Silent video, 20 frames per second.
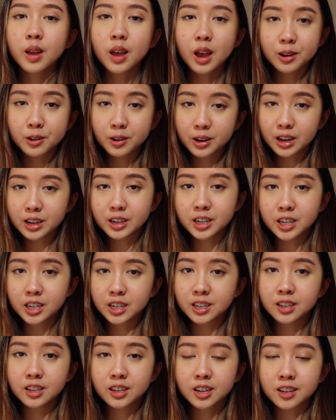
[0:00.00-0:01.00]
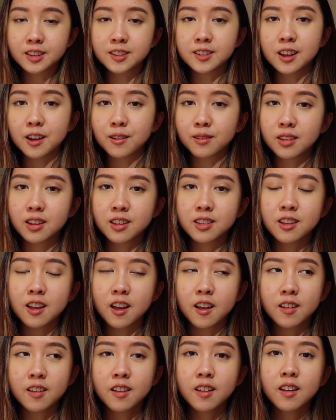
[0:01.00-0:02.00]
education consultant
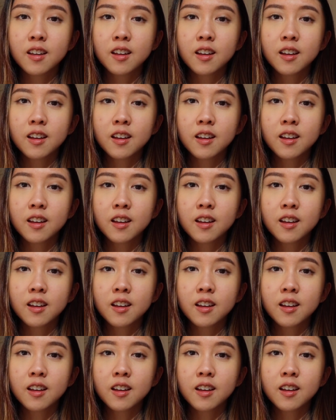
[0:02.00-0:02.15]
that